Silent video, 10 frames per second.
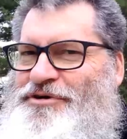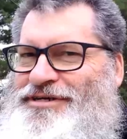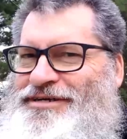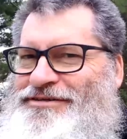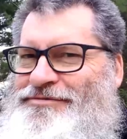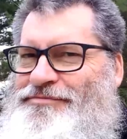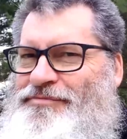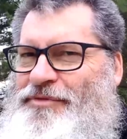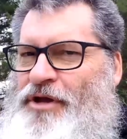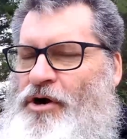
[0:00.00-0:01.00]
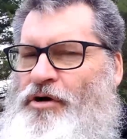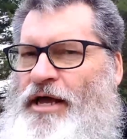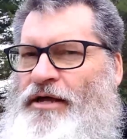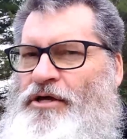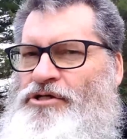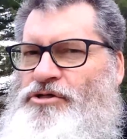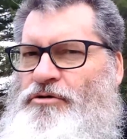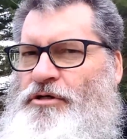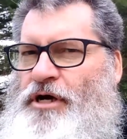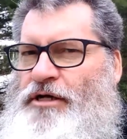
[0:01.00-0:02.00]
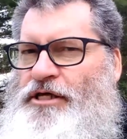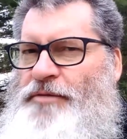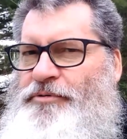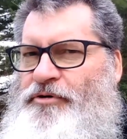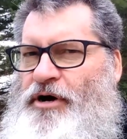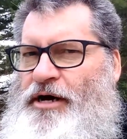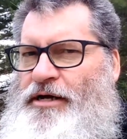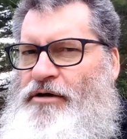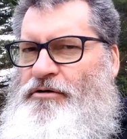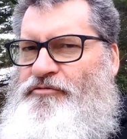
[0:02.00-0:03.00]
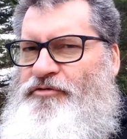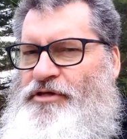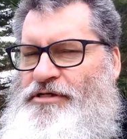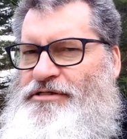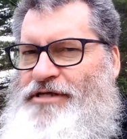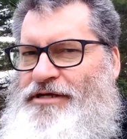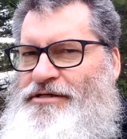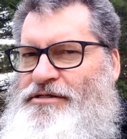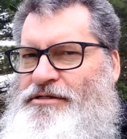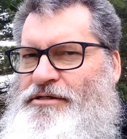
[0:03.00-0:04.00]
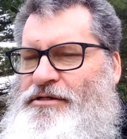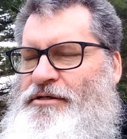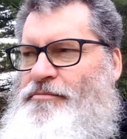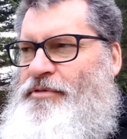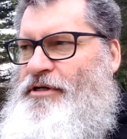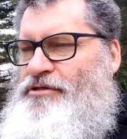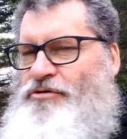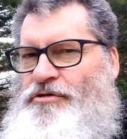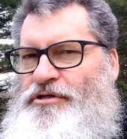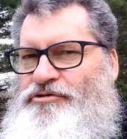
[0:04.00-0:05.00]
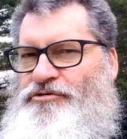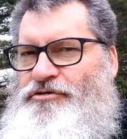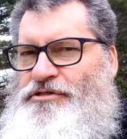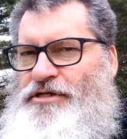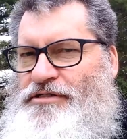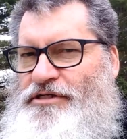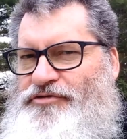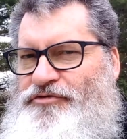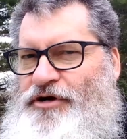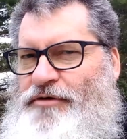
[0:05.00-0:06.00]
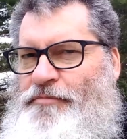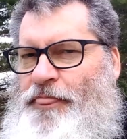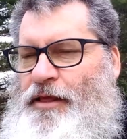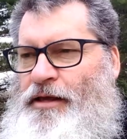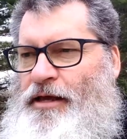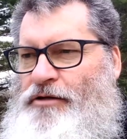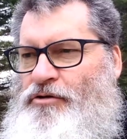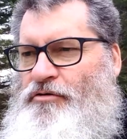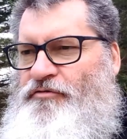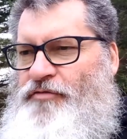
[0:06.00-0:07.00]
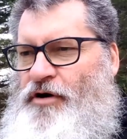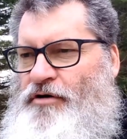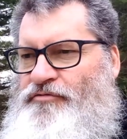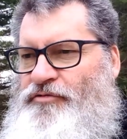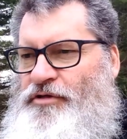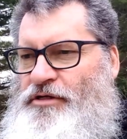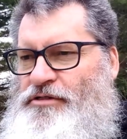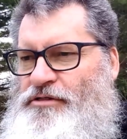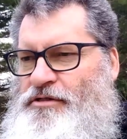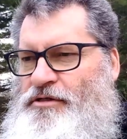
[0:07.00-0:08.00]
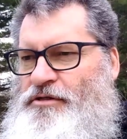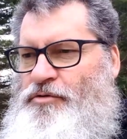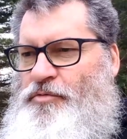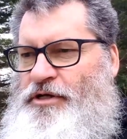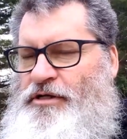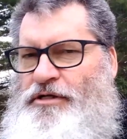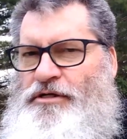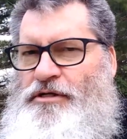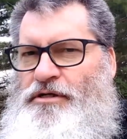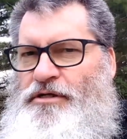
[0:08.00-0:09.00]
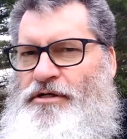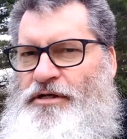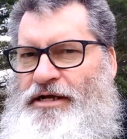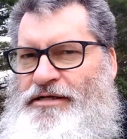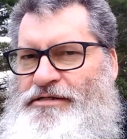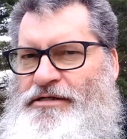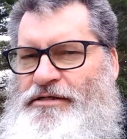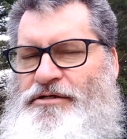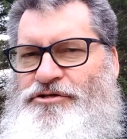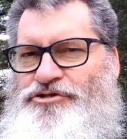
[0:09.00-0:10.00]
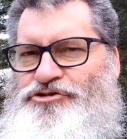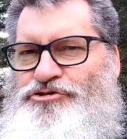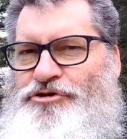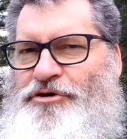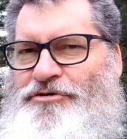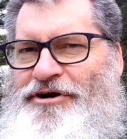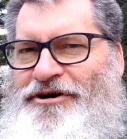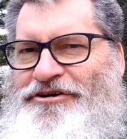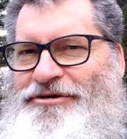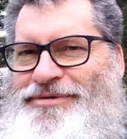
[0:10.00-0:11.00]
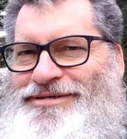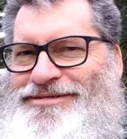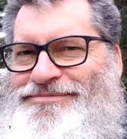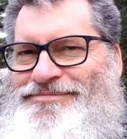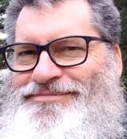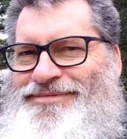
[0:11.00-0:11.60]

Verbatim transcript: work either. Okay, so uh, keep your eye out for these things because only the truth sets us free. And don't fall for these weak, lazy pseudo arguments.